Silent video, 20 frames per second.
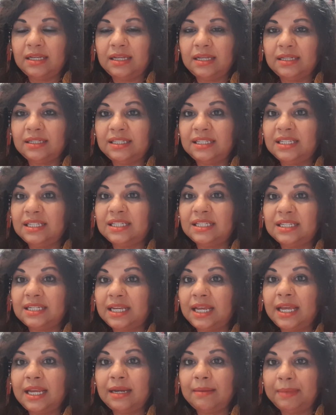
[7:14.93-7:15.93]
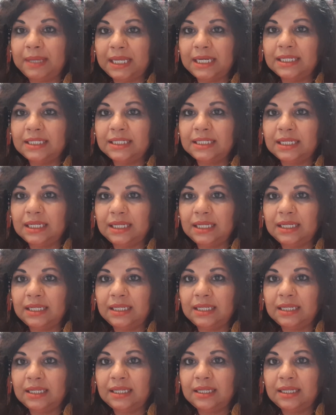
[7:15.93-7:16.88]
sustainability,